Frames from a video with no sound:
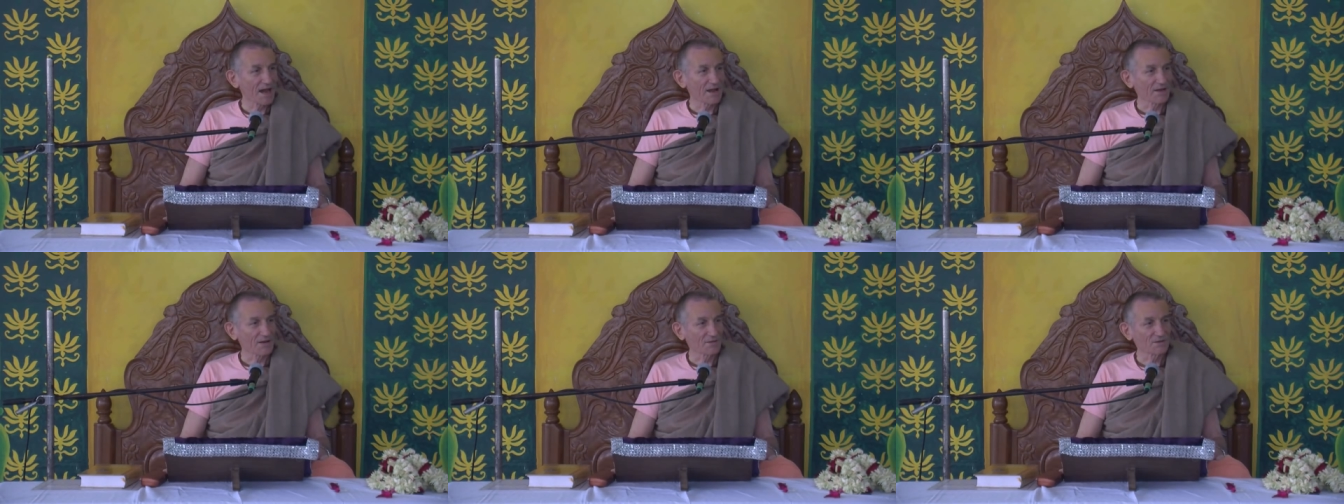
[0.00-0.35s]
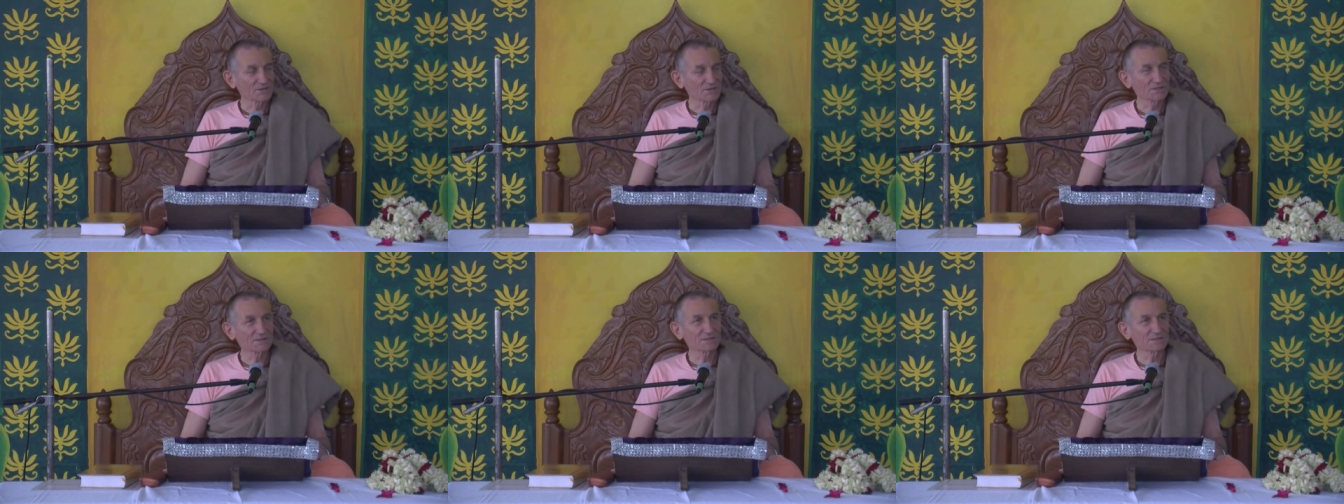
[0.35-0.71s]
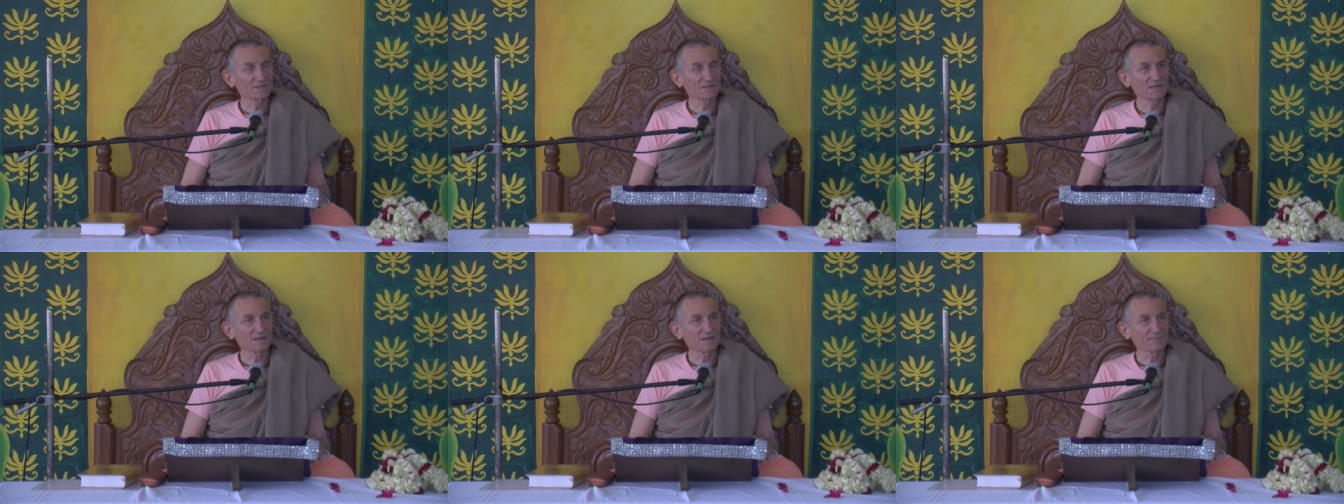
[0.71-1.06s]
Uh,
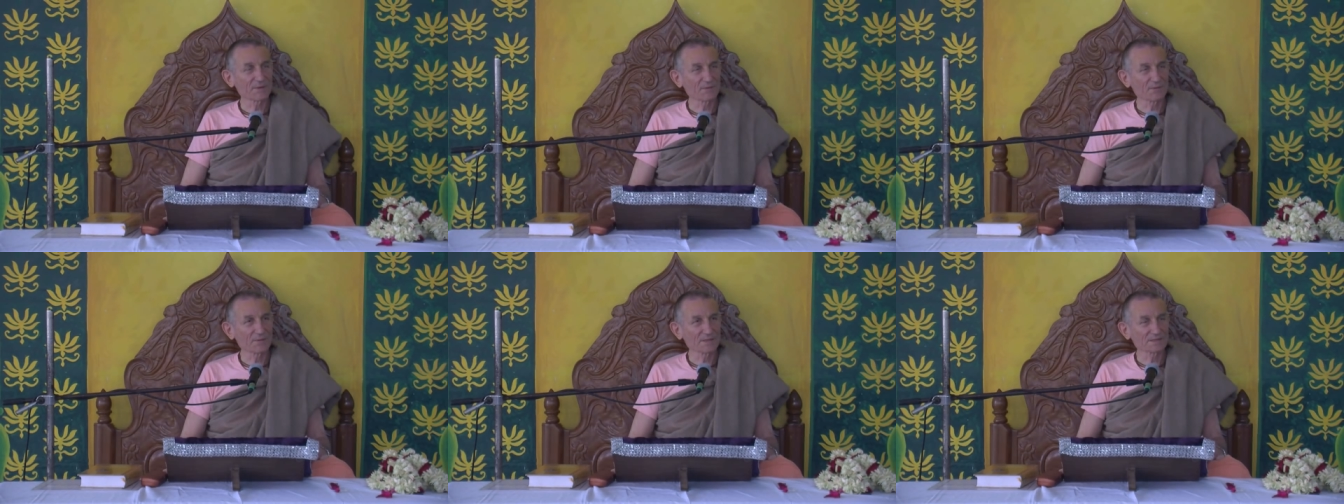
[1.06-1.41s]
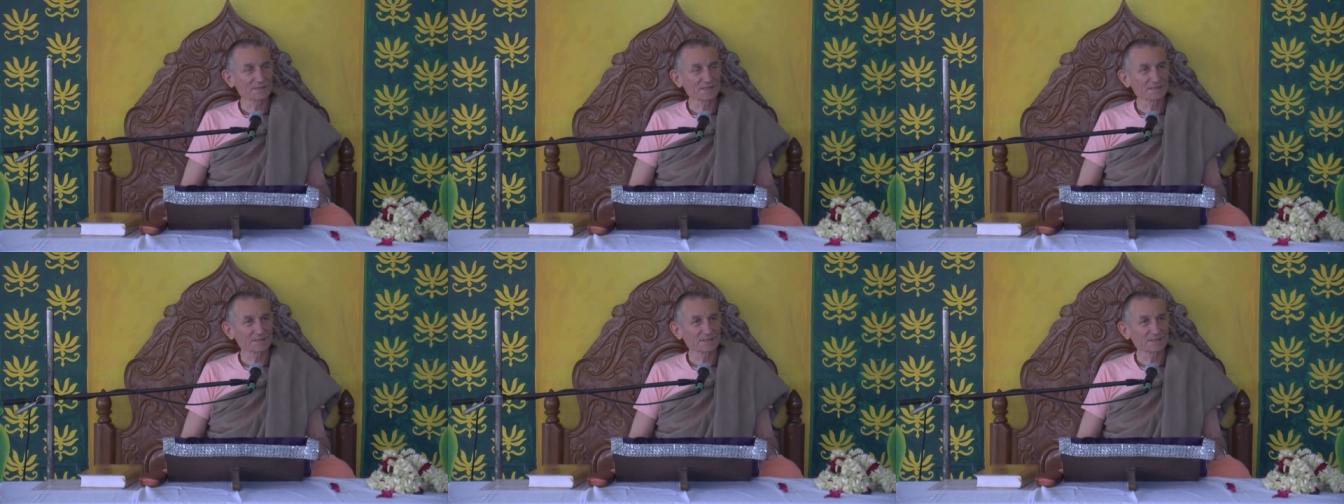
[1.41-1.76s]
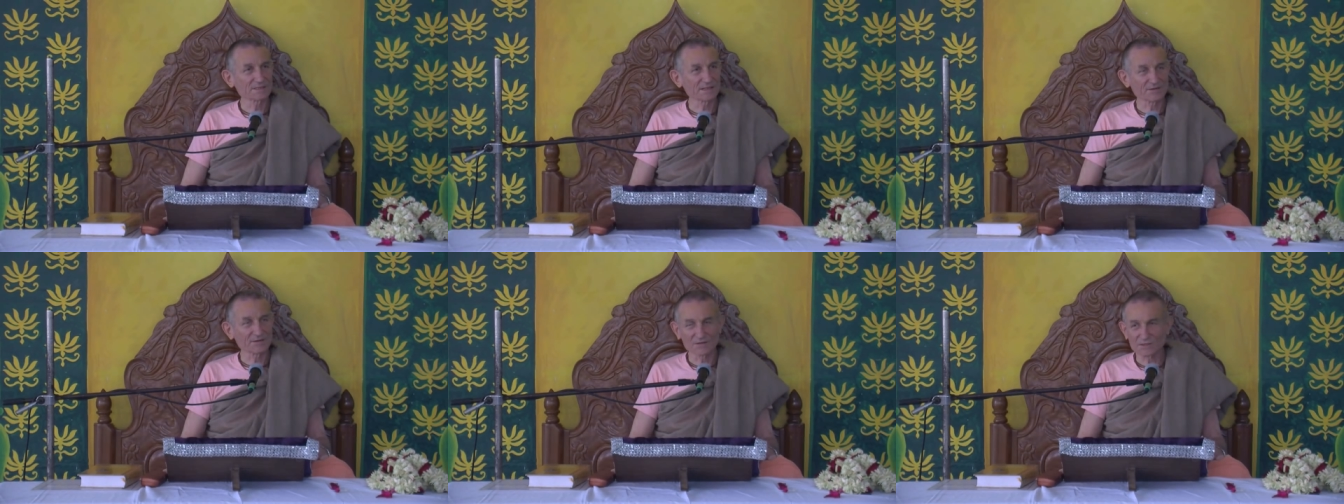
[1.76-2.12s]
Krishna's, uh, Prabhupada says
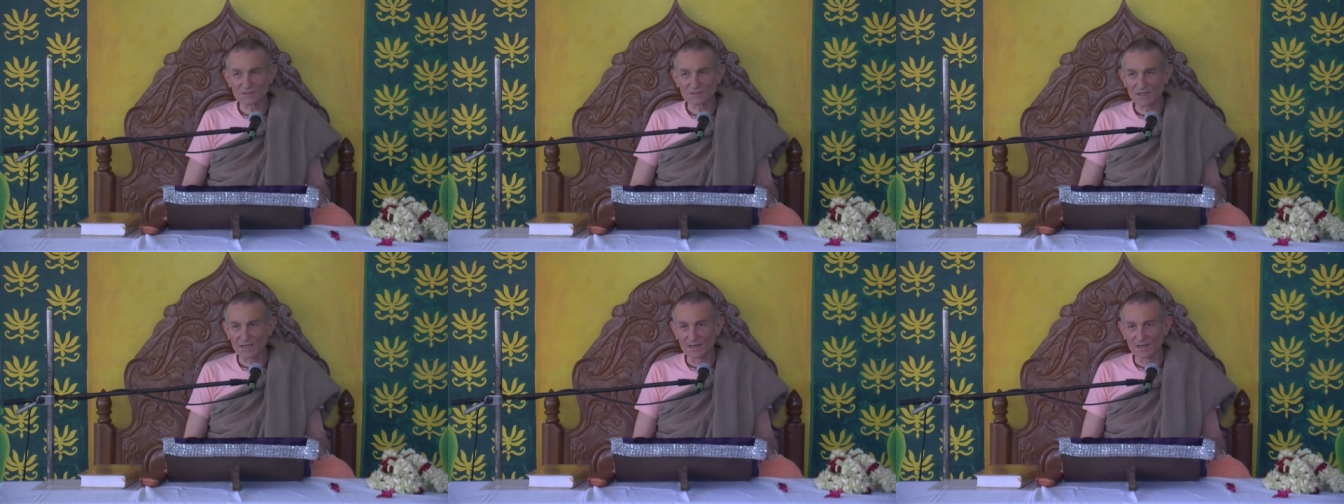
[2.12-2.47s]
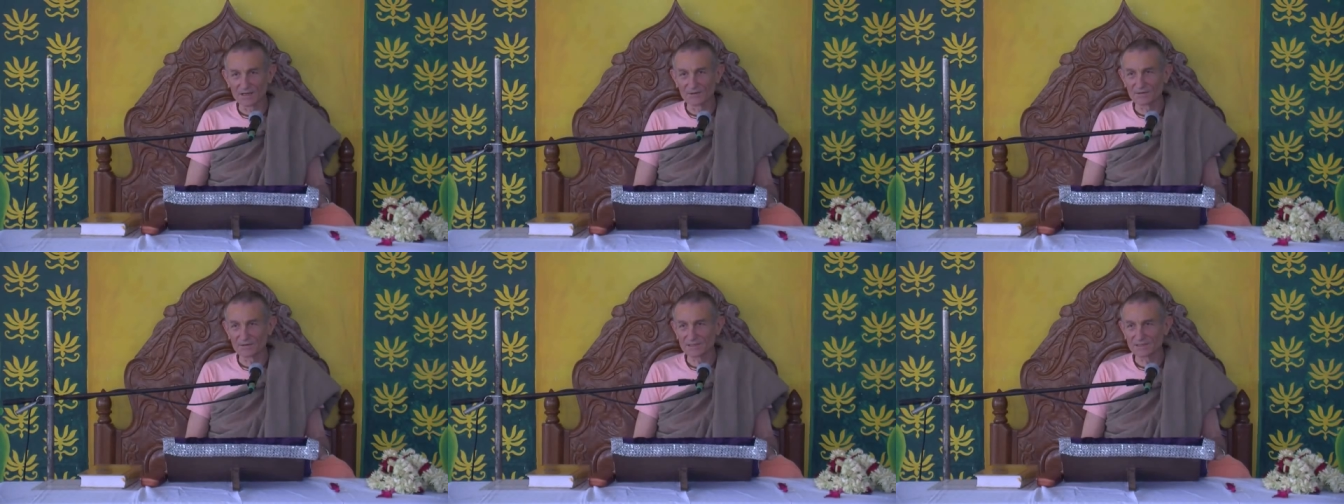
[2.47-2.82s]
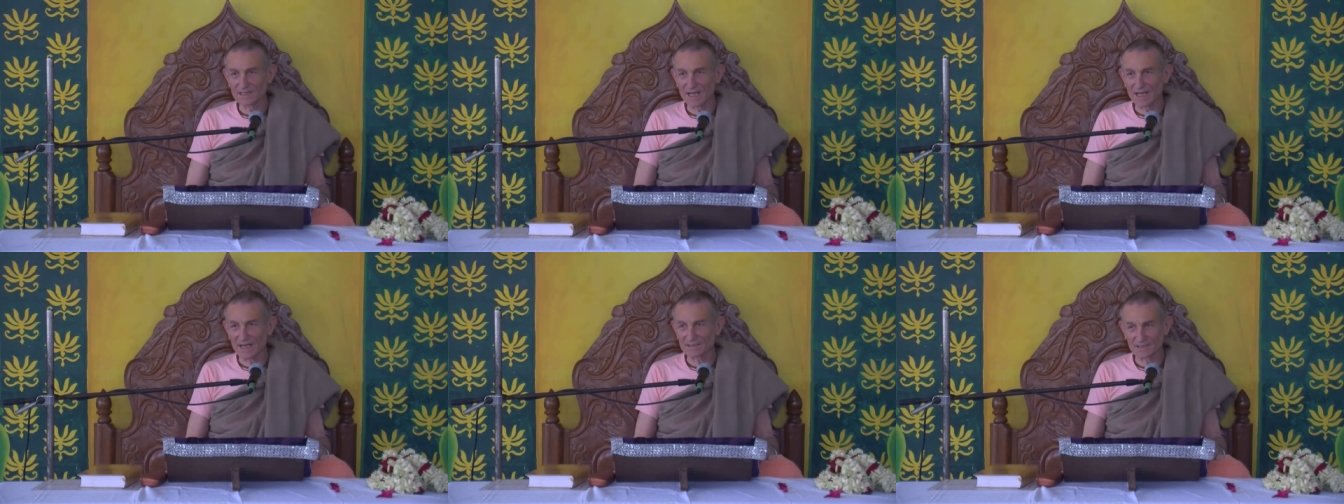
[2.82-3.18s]
that Krishna alone
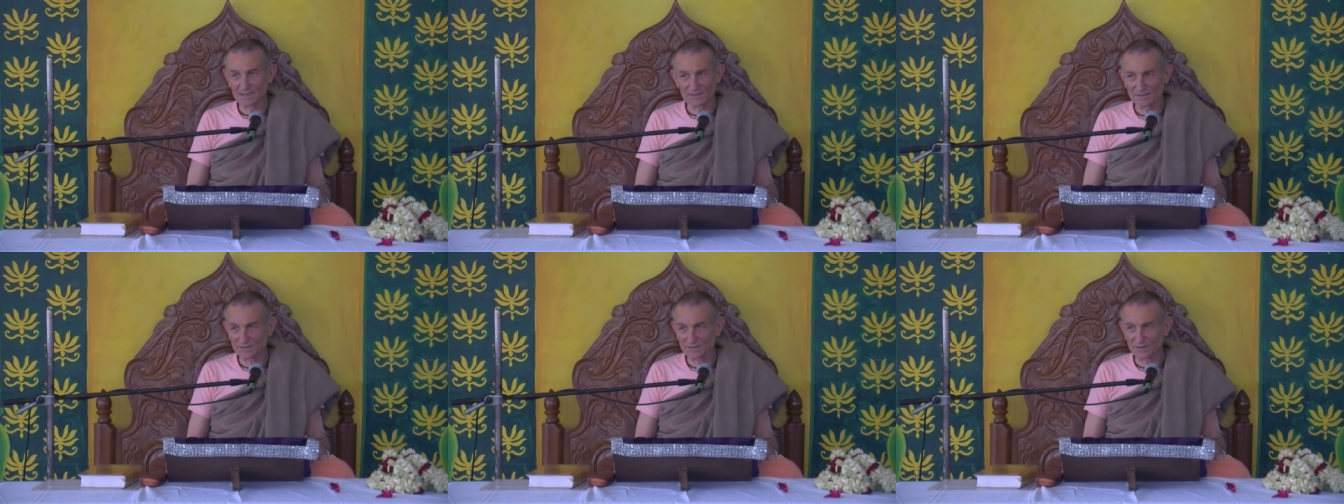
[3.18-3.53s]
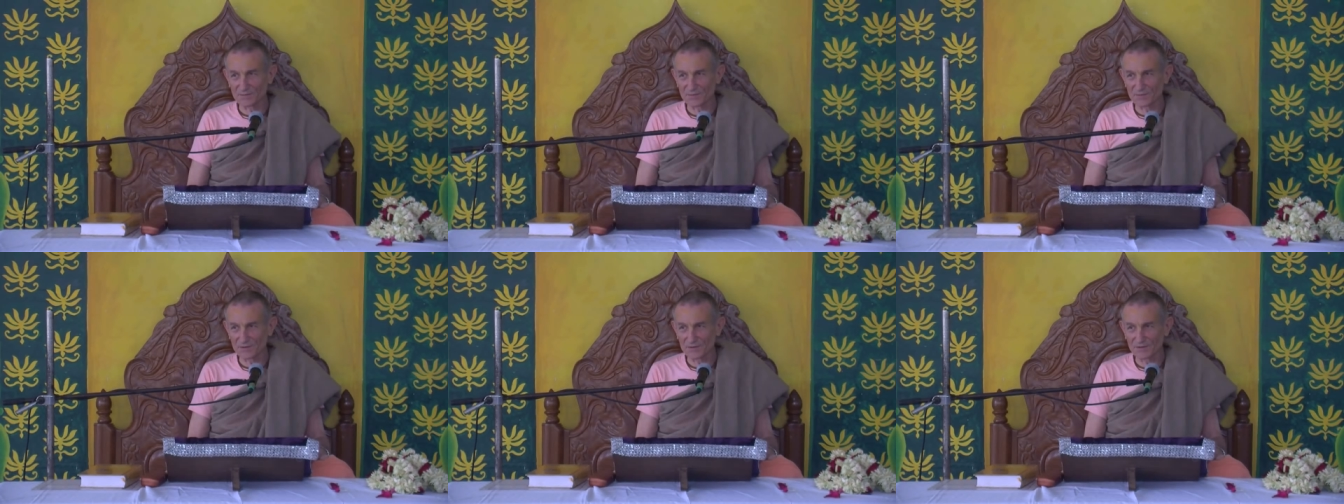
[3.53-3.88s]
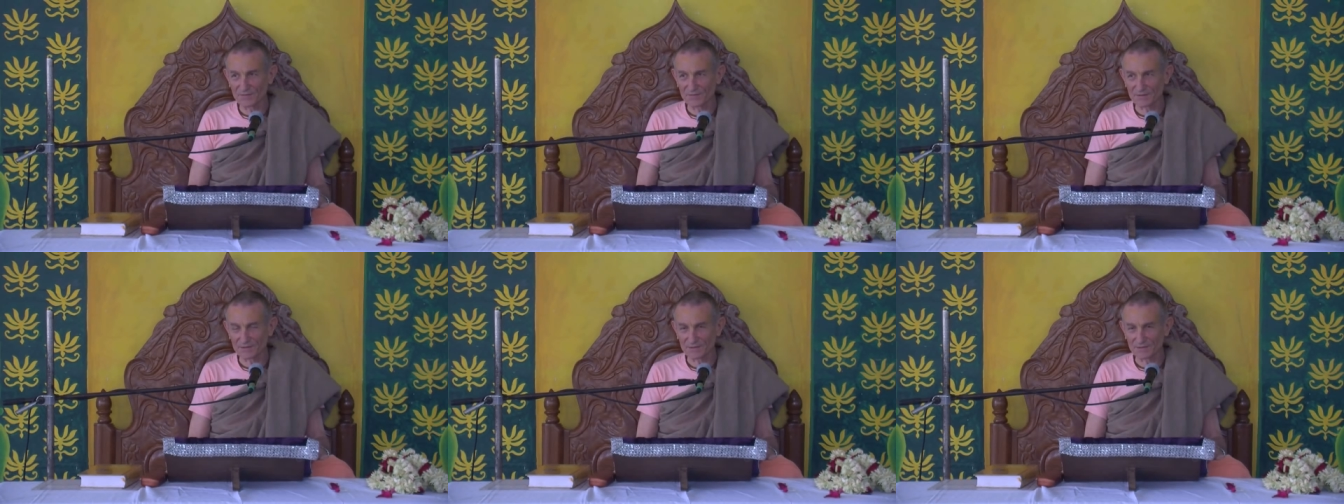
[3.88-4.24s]
is actually not so
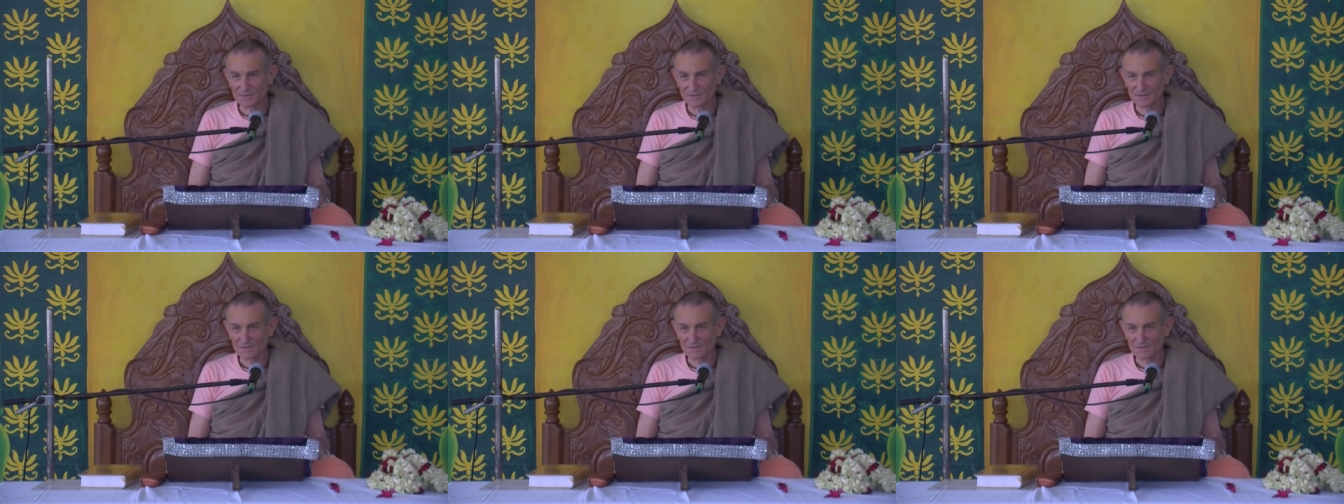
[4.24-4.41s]
beautiful.